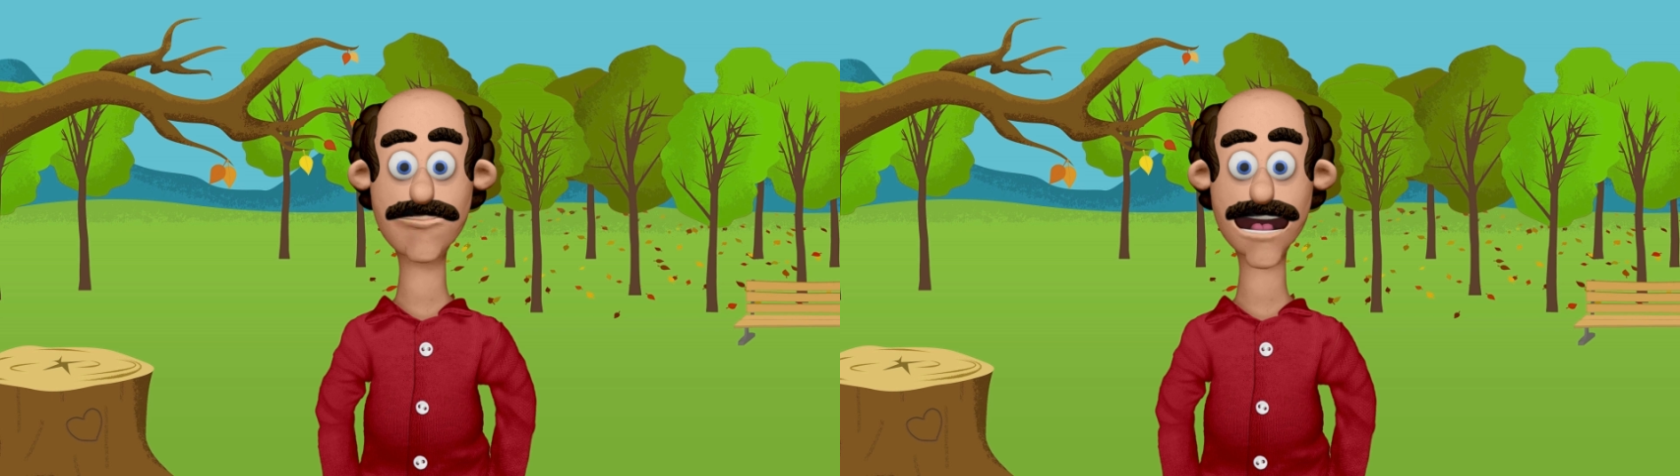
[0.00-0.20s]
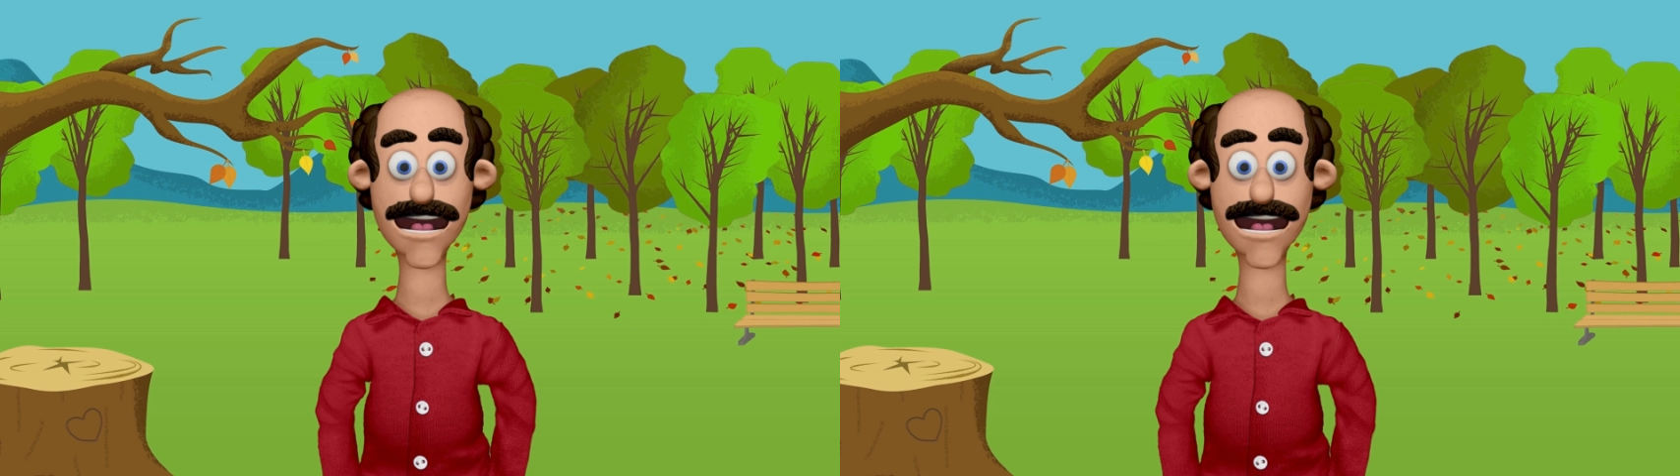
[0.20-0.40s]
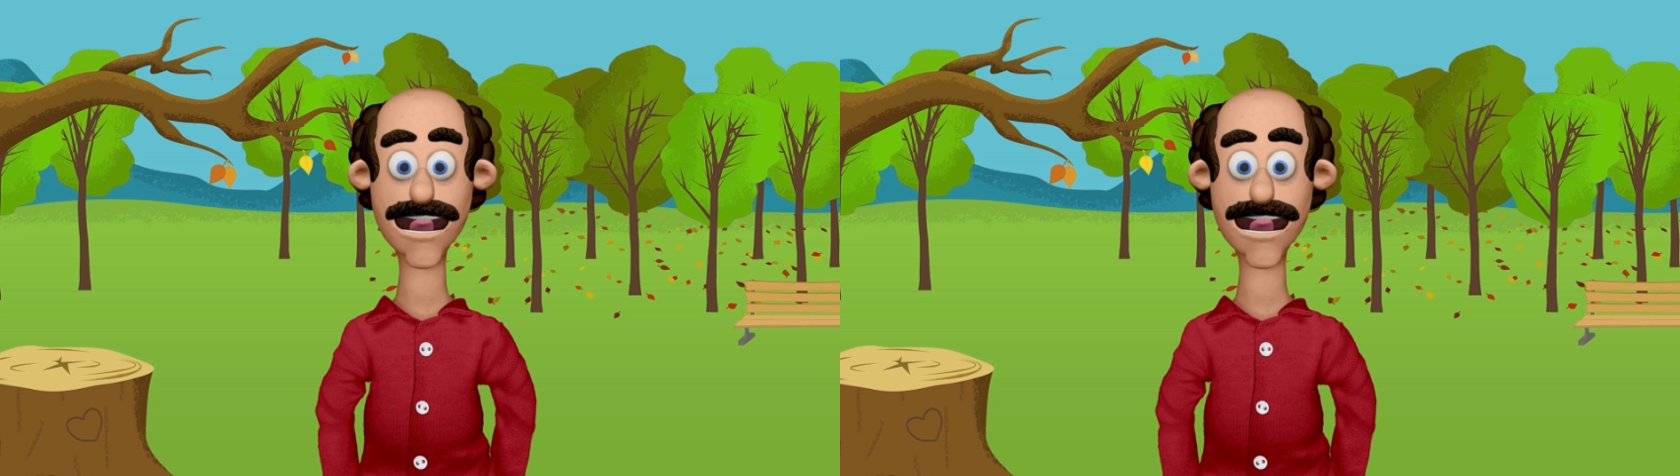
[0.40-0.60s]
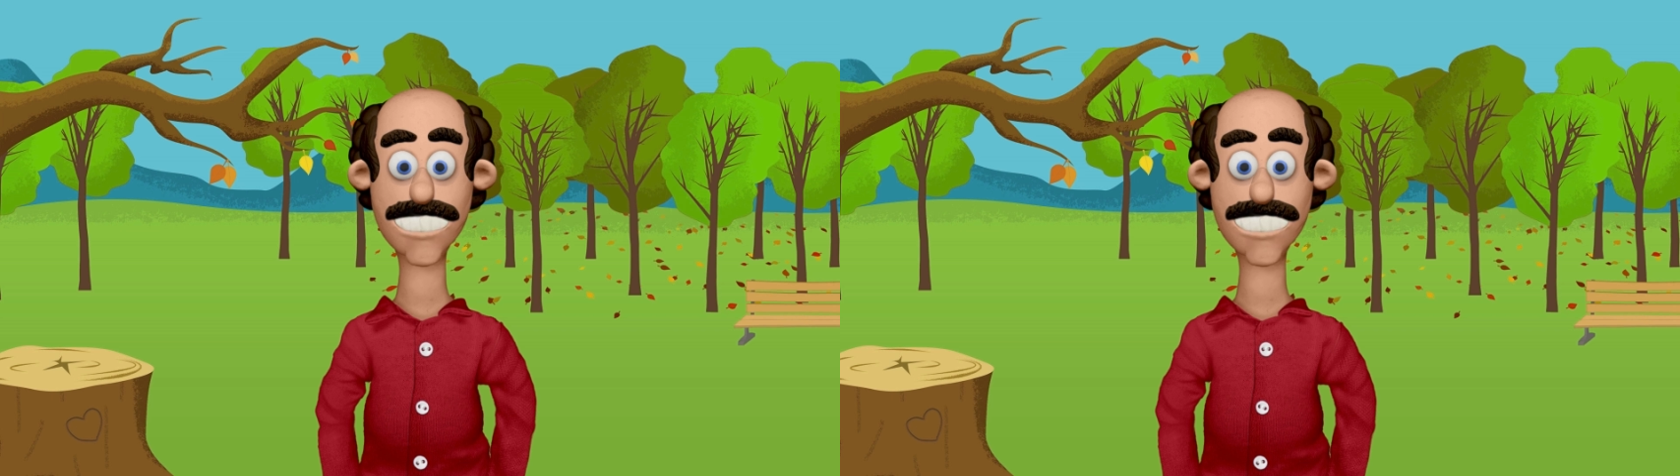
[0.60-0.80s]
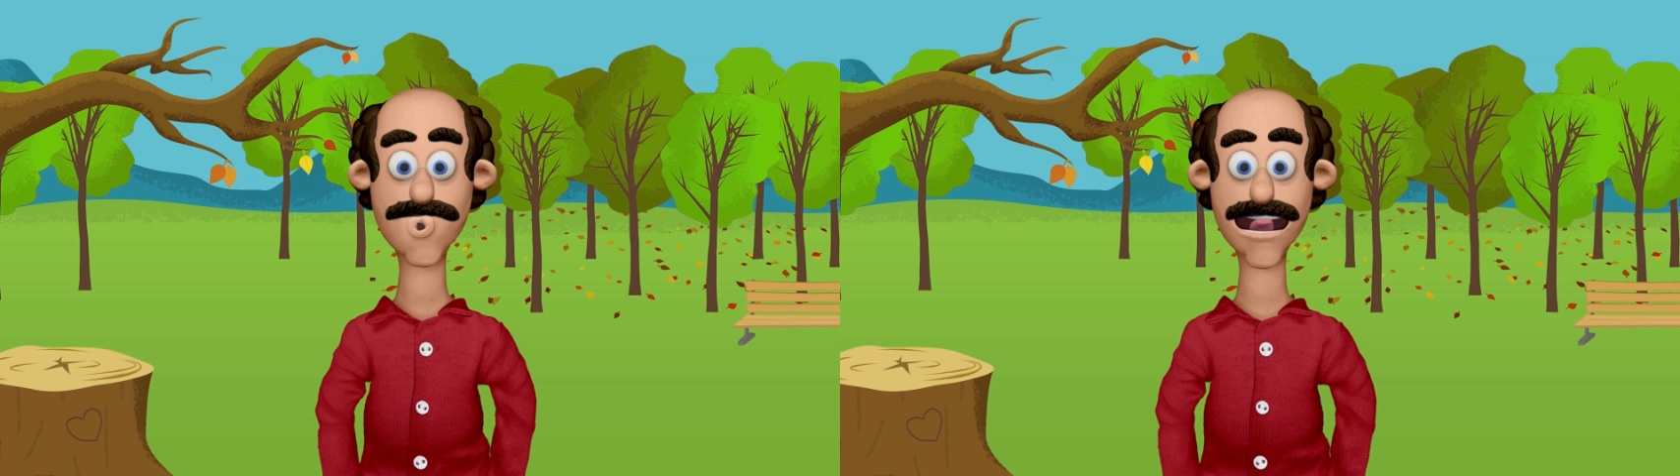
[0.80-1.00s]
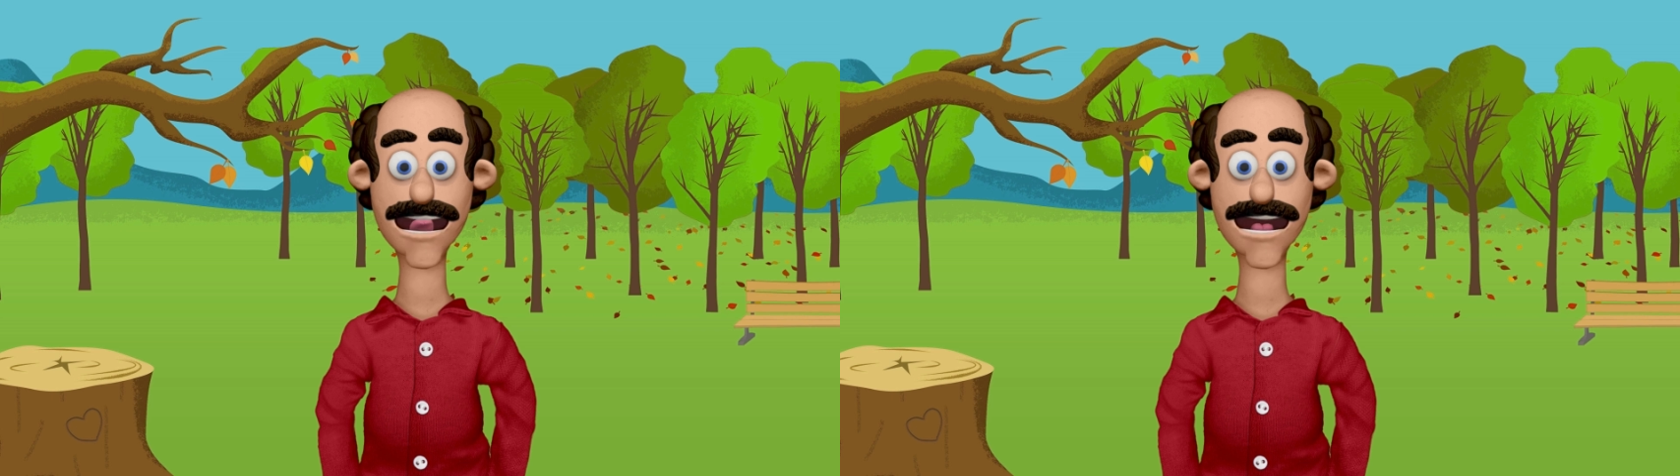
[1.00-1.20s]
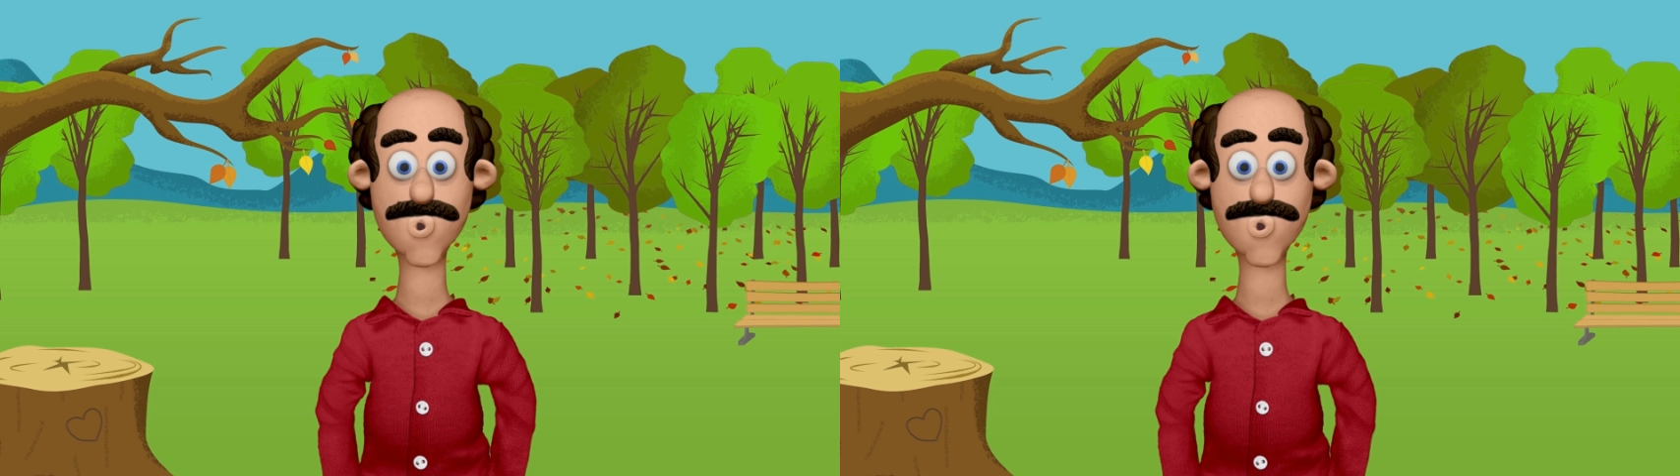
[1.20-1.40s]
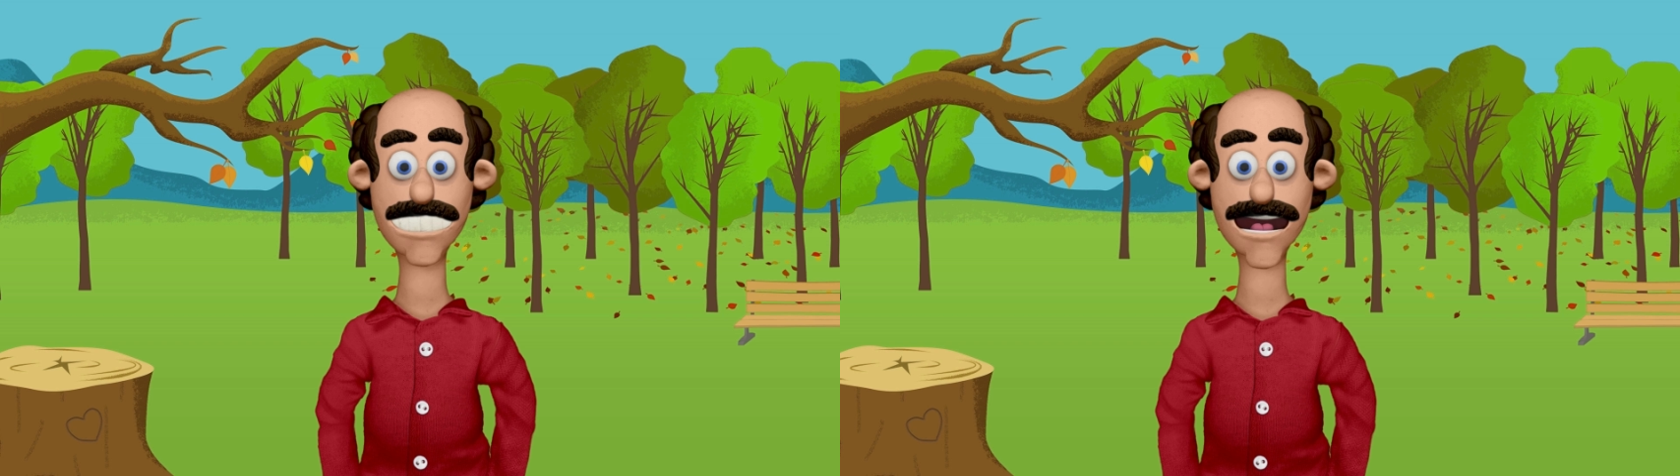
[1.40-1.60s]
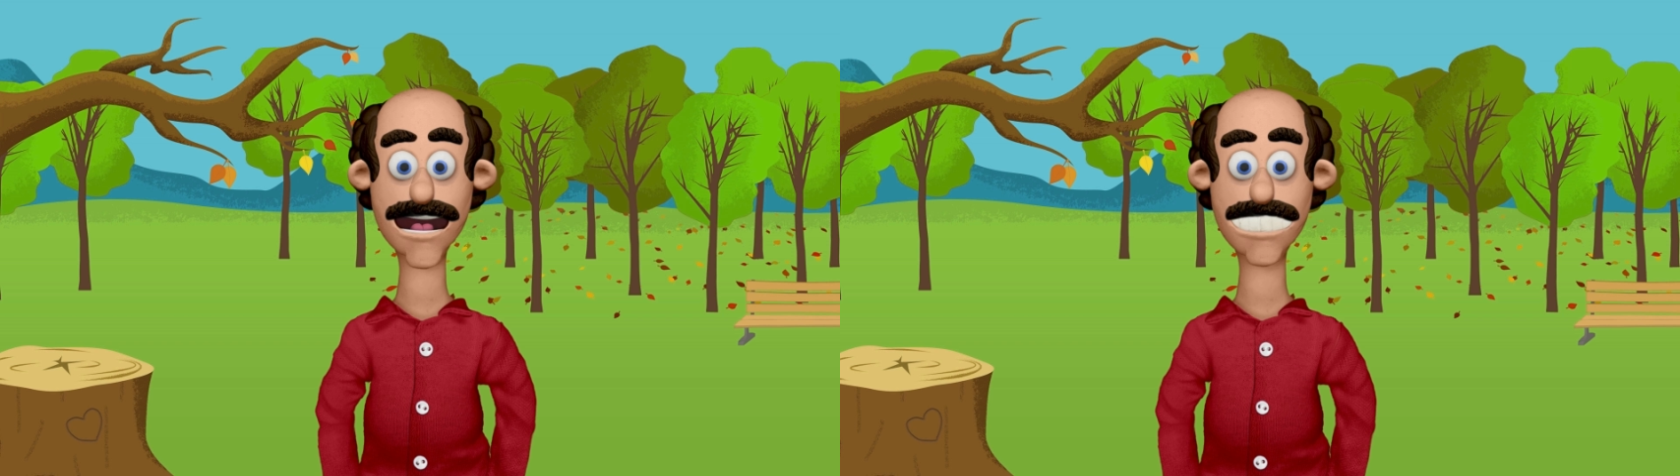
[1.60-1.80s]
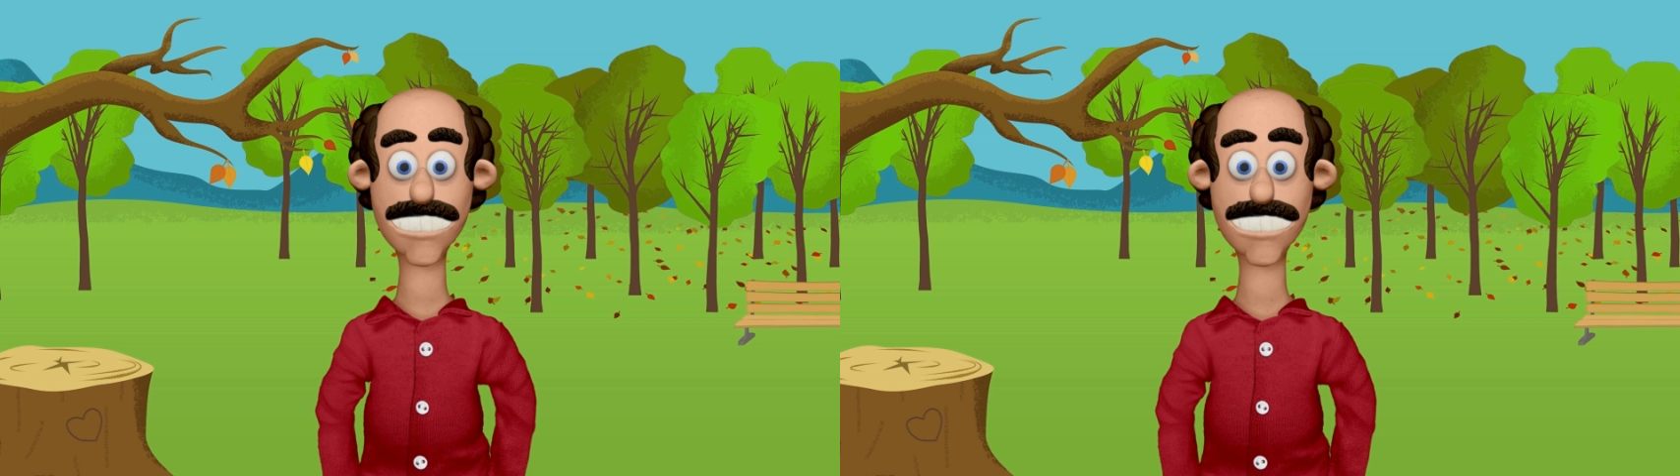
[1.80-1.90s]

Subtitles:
if you allow it to be put into a sentence